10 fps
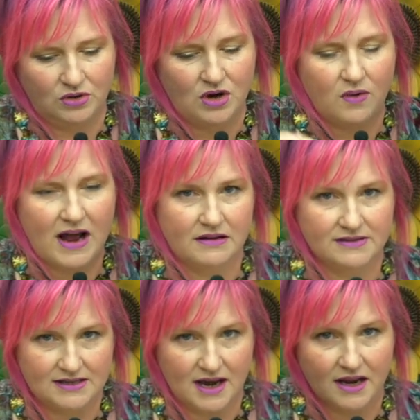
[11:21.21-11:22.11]
go
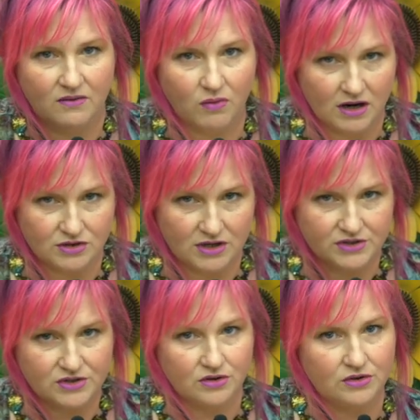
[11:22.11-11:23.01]
outside of where I draw the
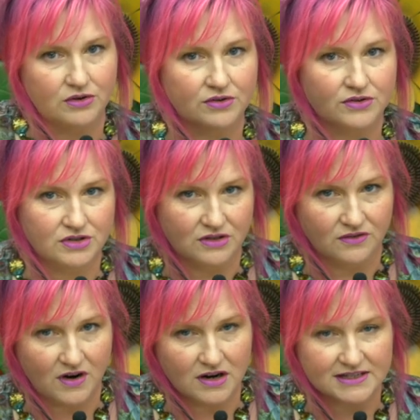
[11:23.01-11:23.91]
circle to the
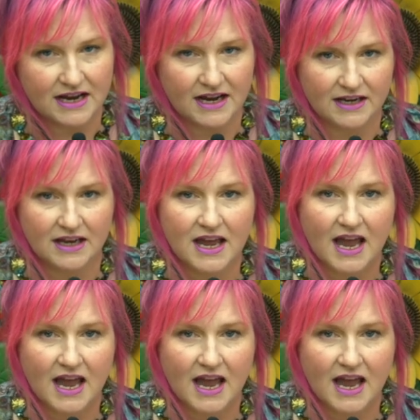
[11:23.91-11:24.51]
far side.